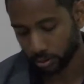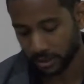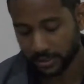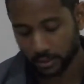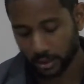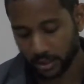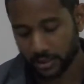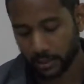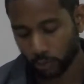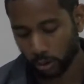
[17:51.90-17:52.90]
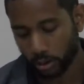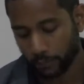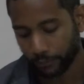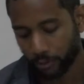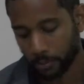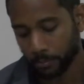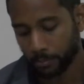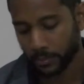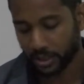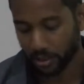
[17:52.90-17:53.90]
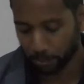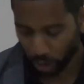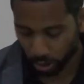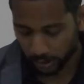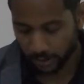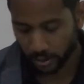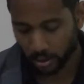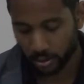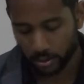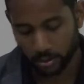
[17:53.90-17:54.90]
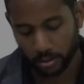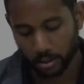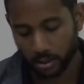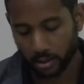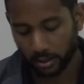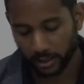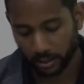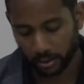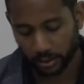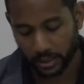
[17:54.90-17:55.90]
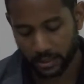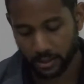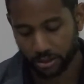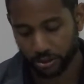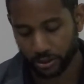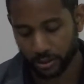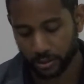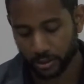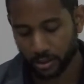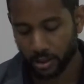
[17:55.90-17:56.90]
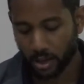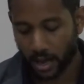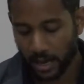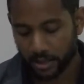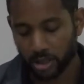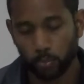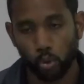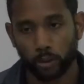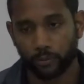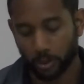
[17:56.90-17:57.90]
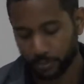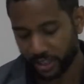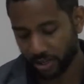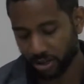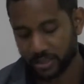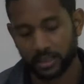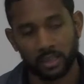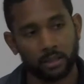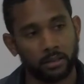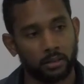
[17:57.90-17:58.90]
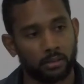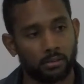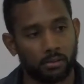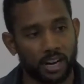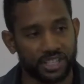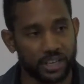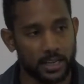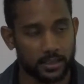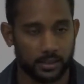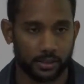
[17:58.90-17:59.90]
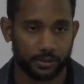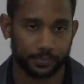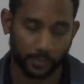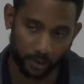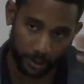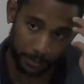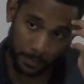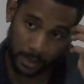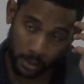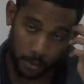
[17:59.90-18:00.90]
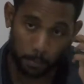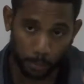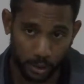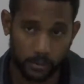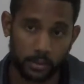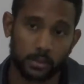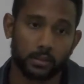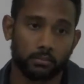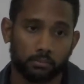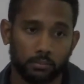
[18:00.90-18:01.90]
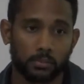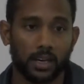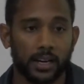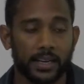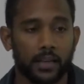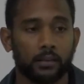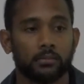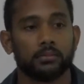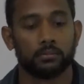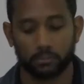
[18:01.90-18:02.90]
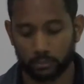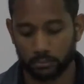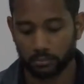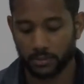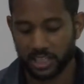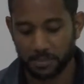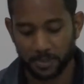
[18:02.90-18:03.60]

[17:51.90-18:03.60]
these studies have all come from empirical studies, clinical case histories, and support from theoretical rationales, right? But again, it's